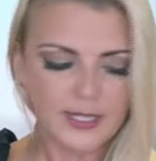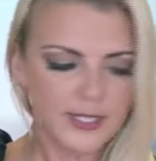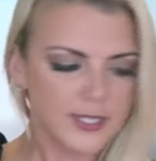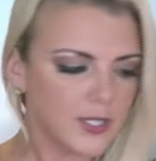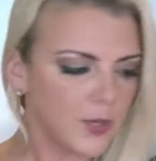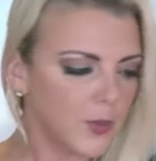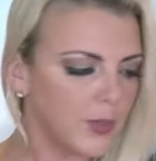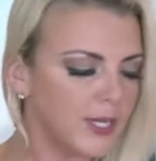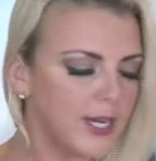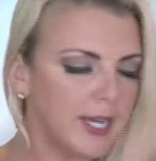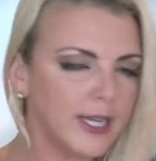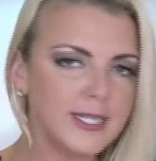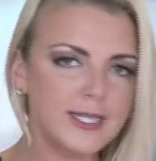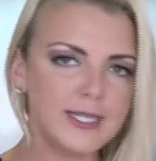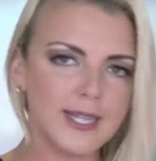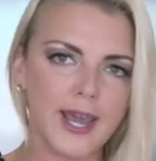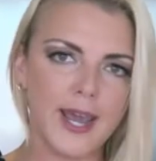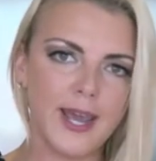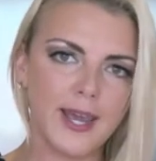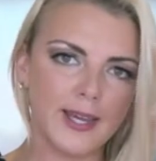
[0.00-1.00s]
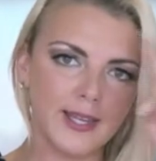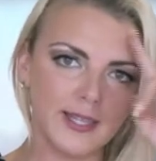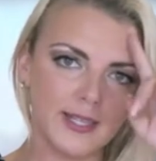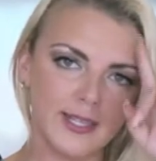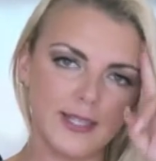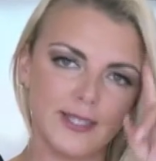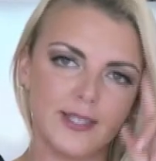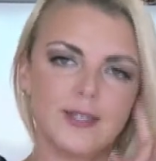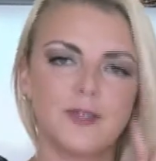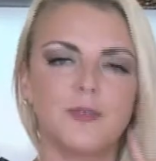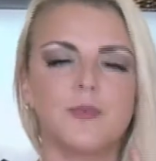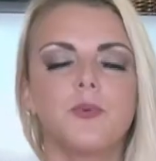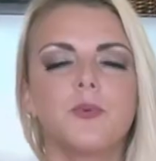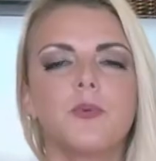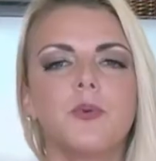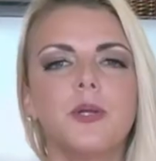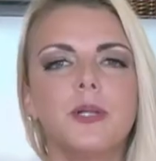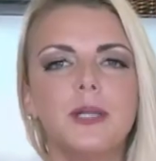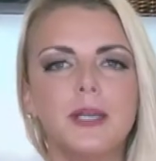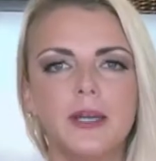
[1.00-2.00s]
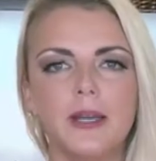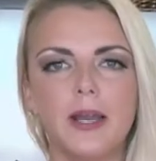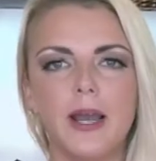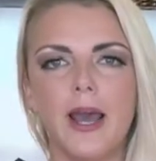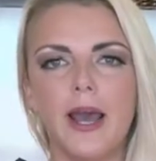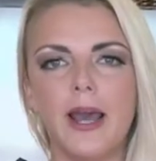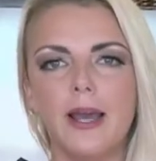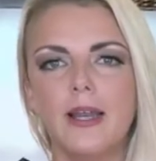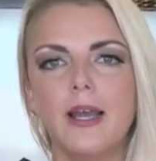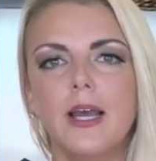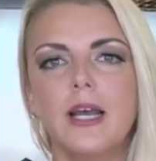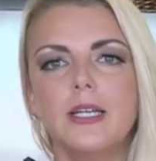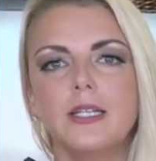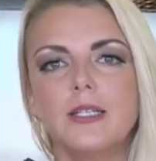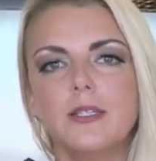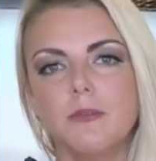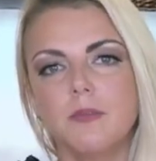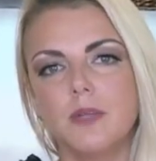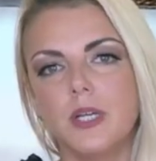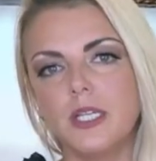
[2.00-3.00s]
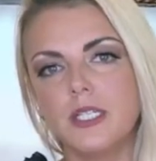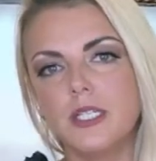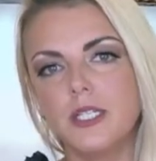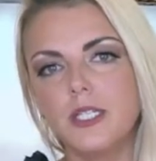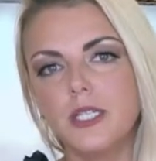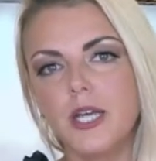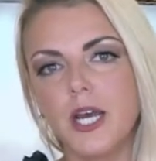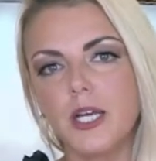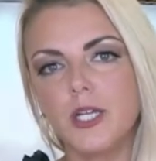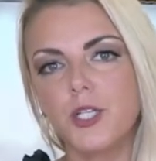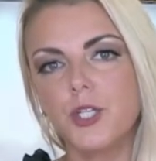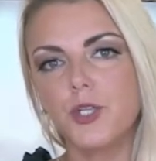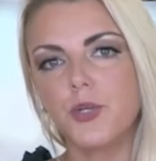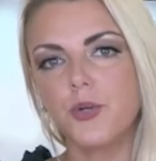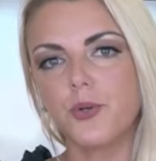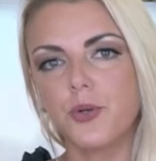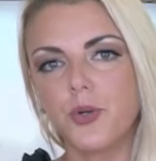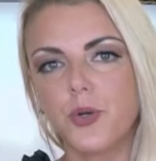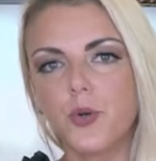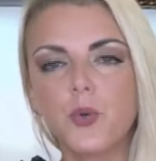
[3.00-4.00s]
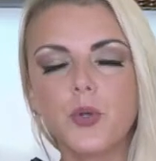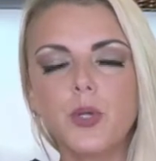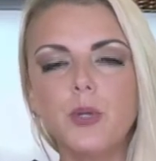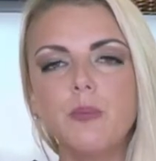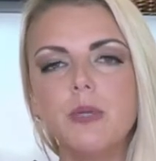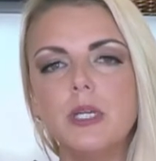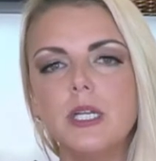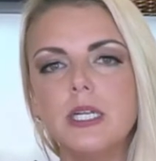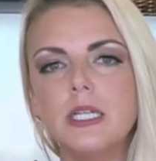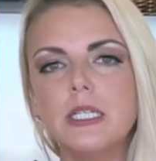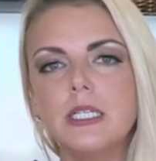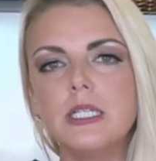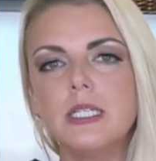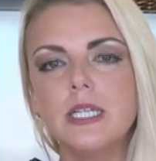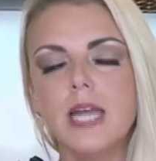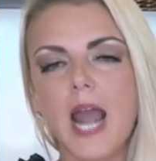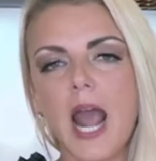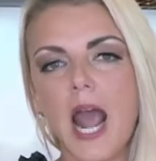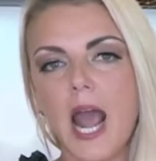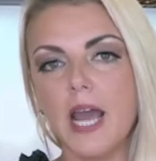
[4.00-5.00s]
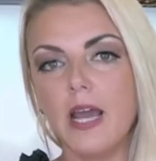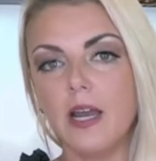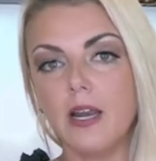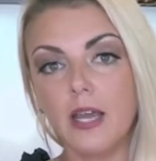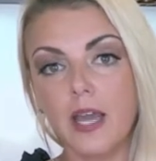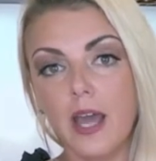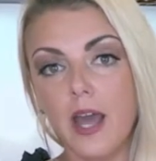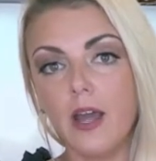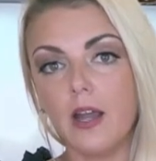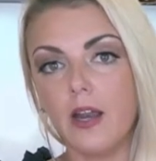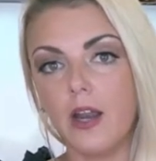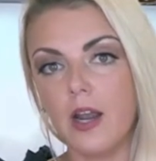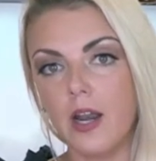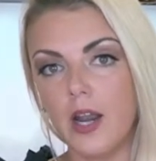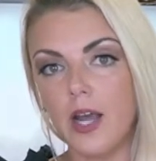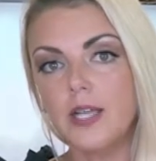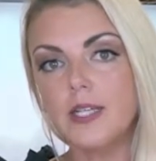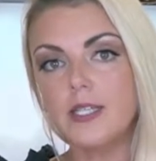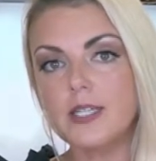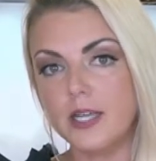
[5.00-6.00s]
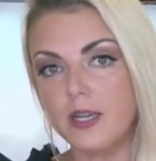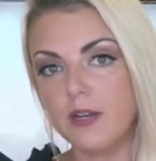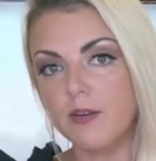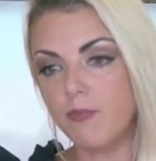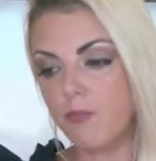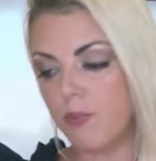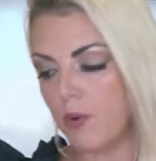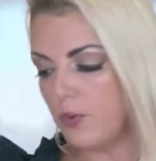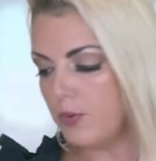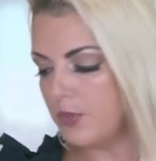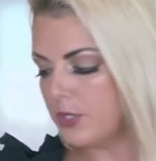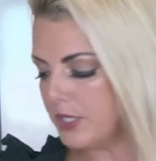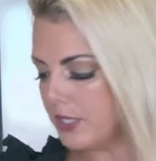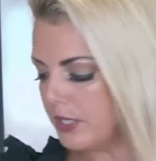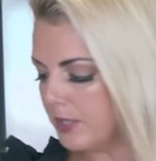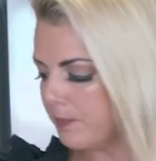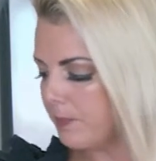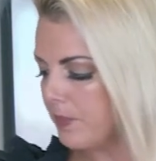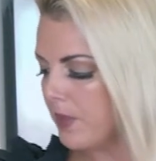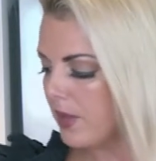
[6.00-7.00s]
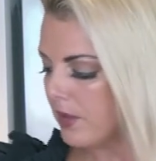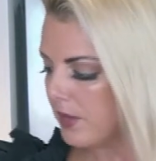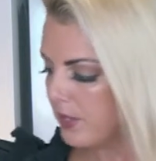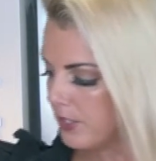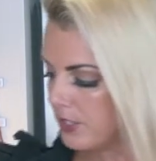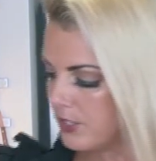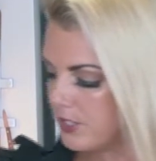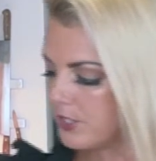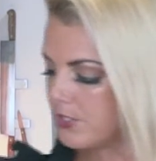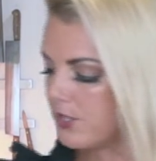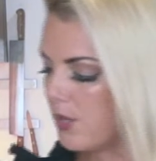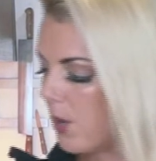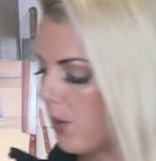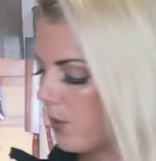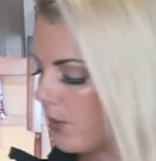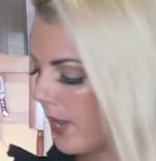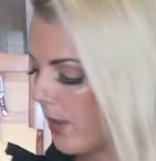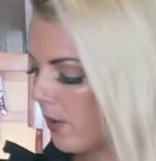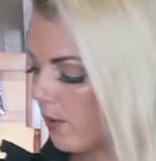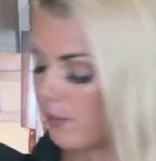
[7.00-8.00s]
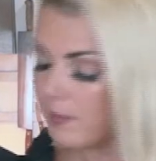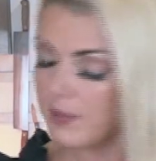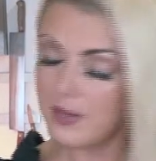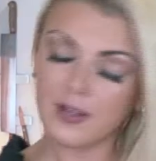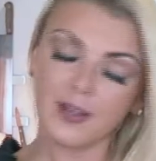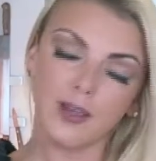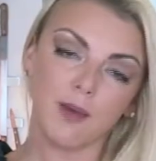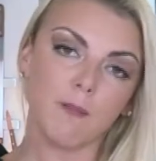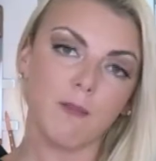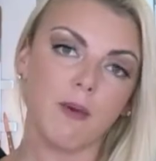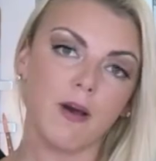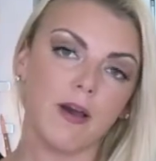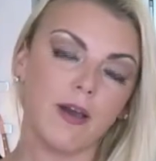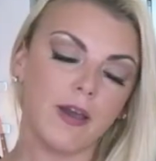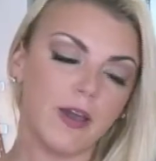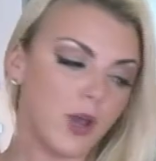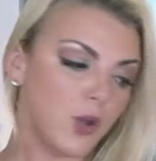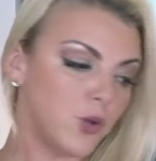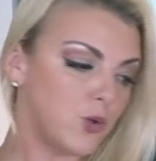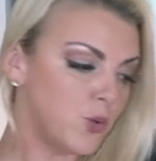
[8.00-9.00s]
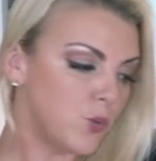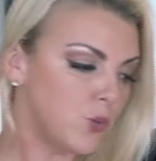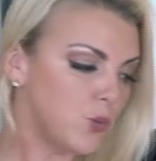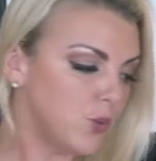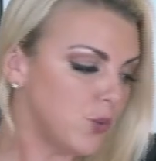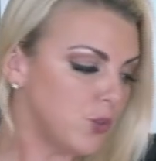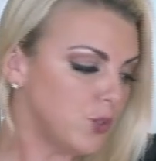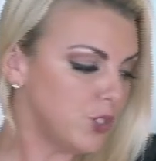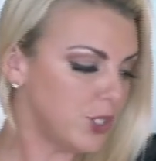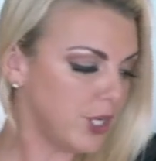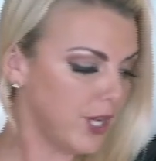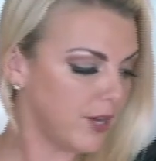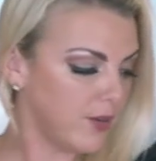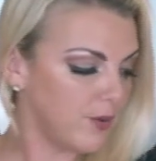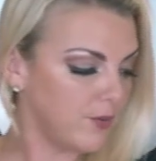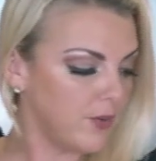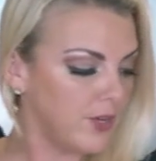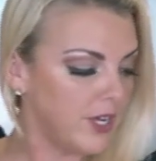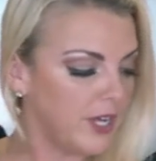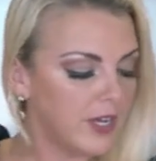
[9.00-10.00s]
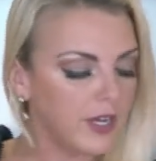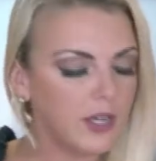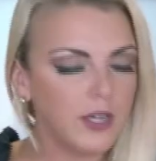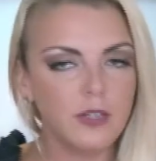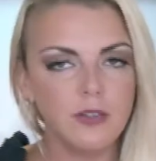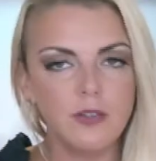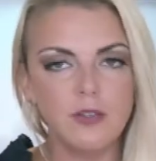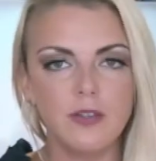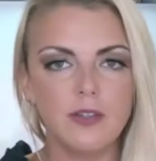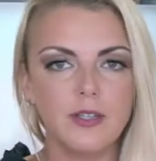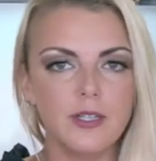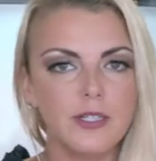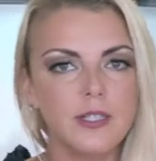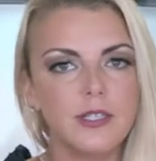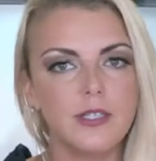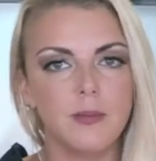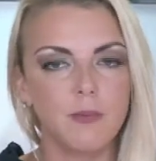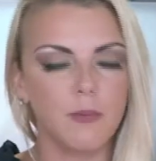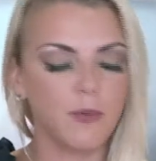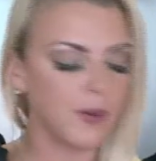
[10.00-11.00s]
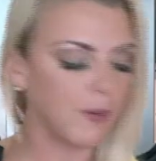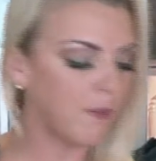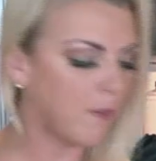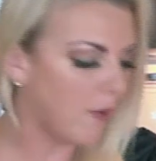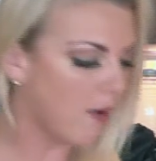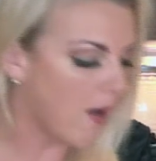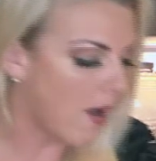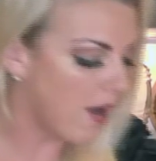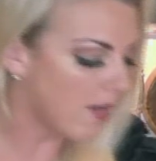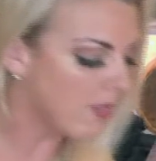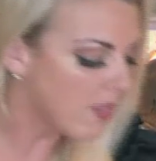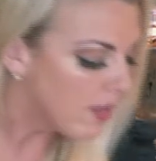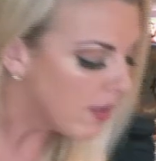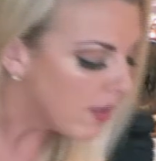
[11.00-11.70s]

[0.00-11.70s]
So a nice egg in this is really gonna add some nice texture and creaminess, and again, a nice hit of protein. So now I'm gonna get my noodles down into this simmering broth.